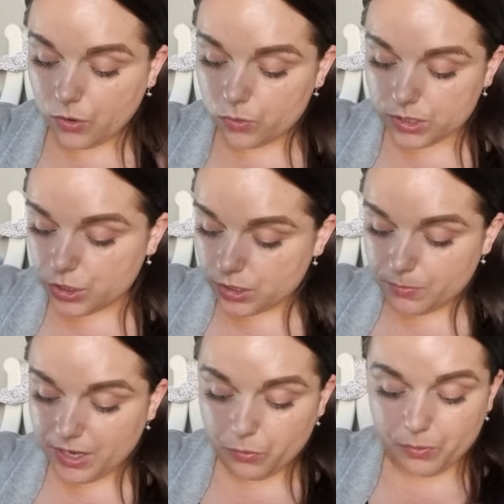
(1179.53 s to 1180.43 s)
or was it
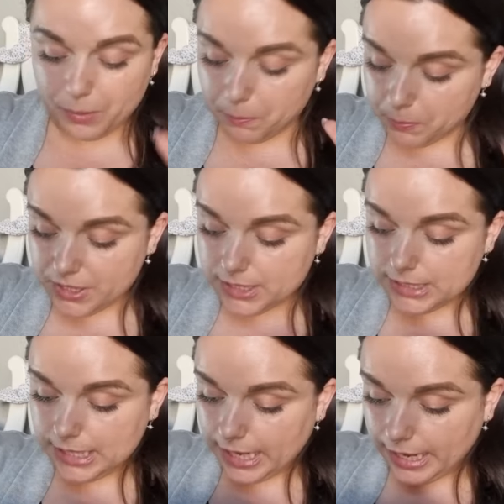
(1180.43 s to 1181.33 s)
just me with my
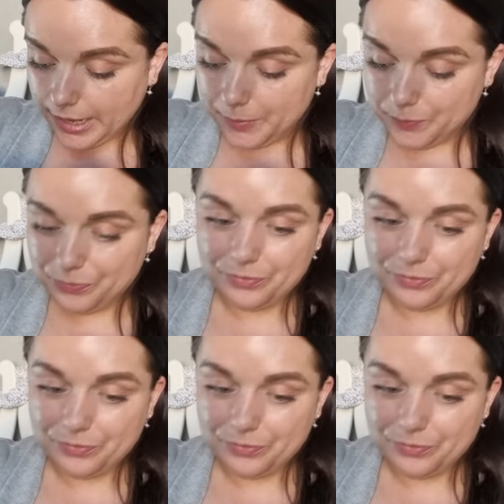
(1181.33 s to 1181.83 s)
beastie hair?